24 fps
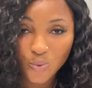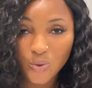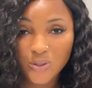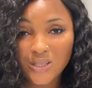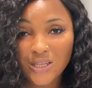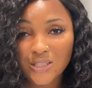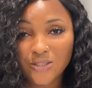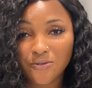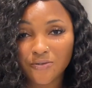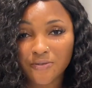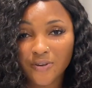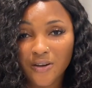
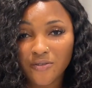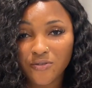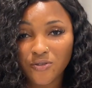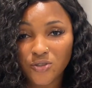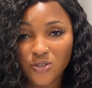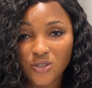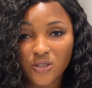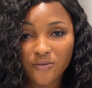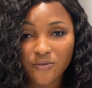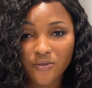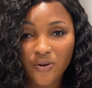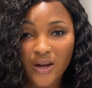
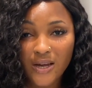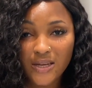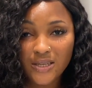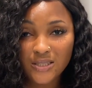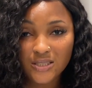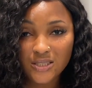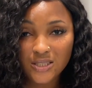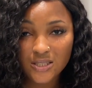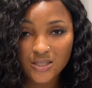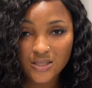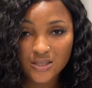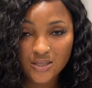1,500 for
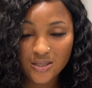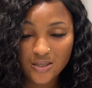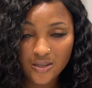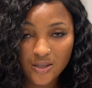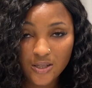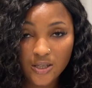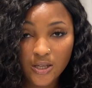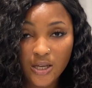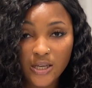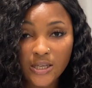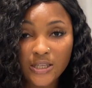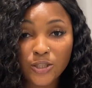IHS
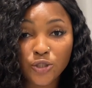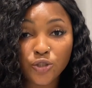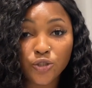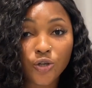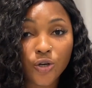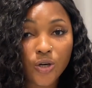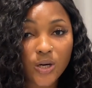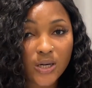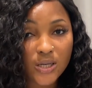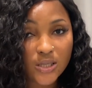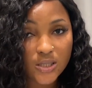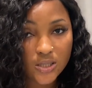in
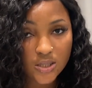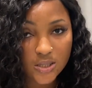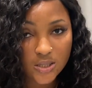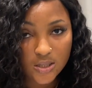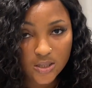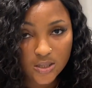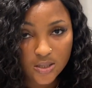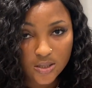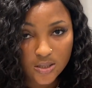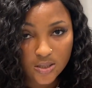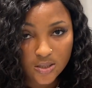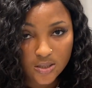dollars.
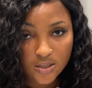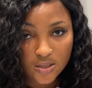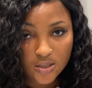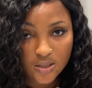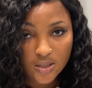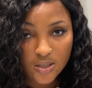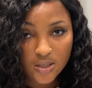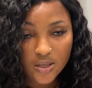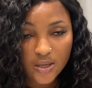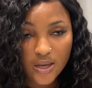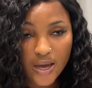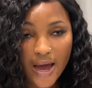
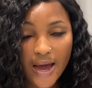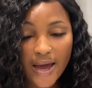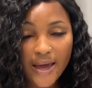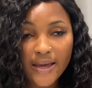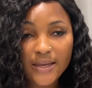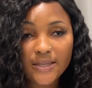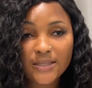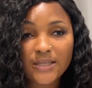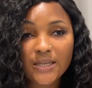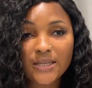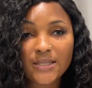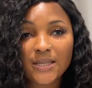
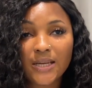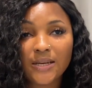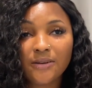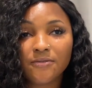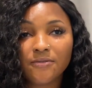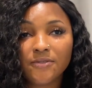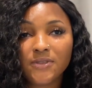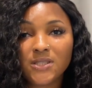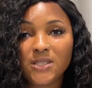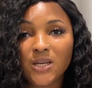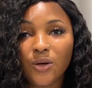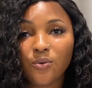IHS and
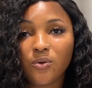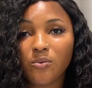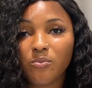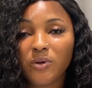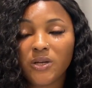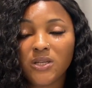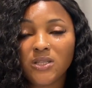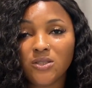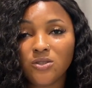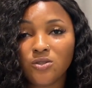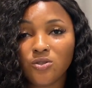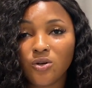visa, we
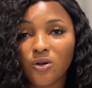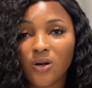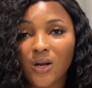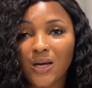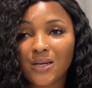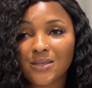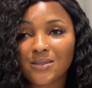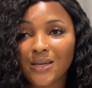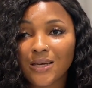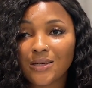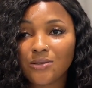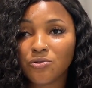paid in
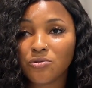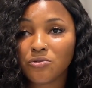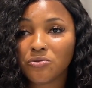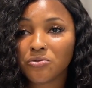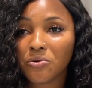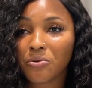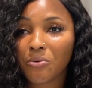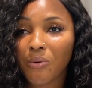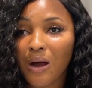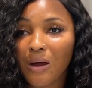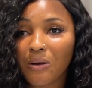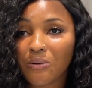dollars. I don't
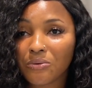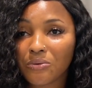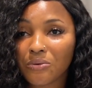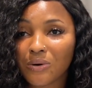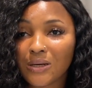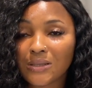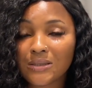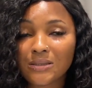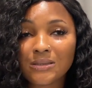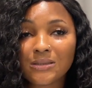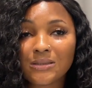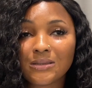know why.
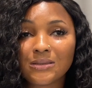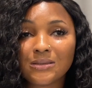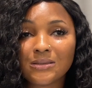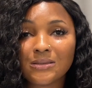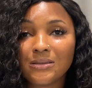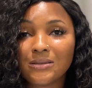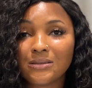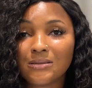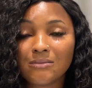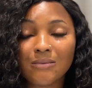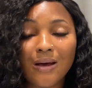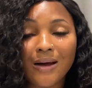I
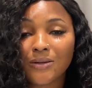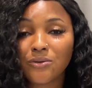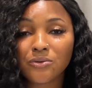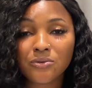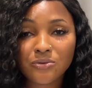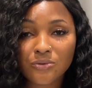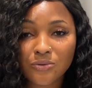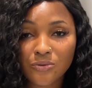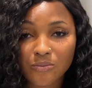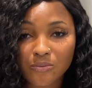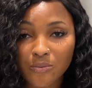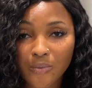
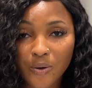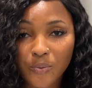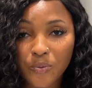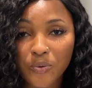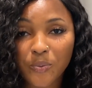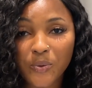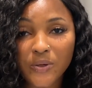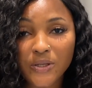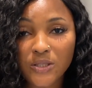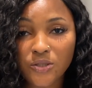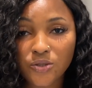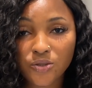don't know, but we
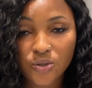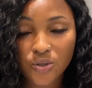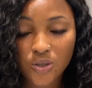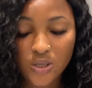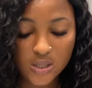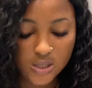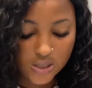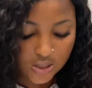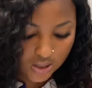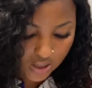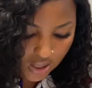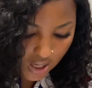paid in
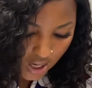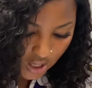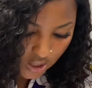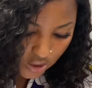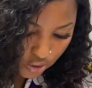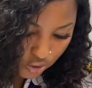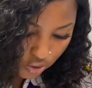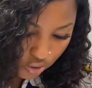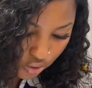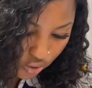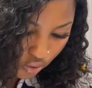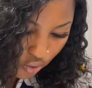dollars.
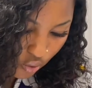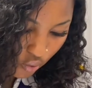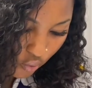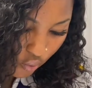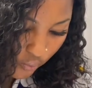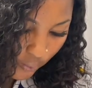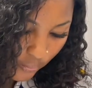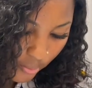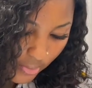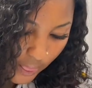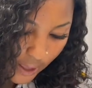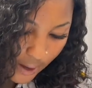So
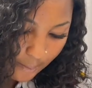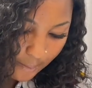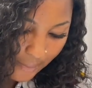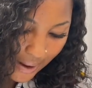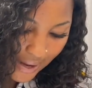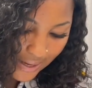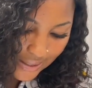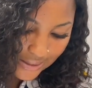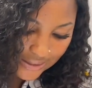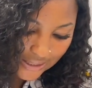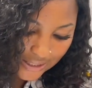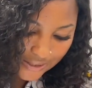
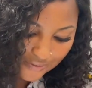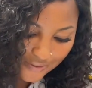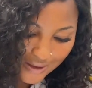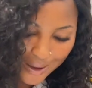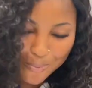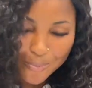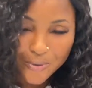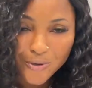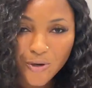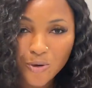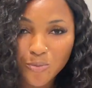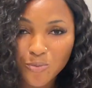my IHS fee, I
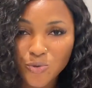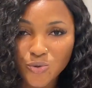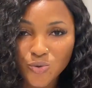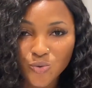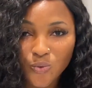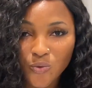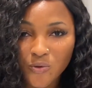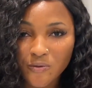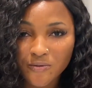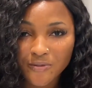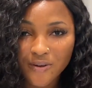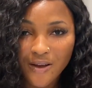paid almost
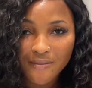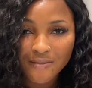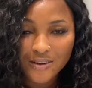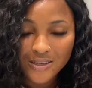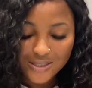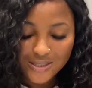1,500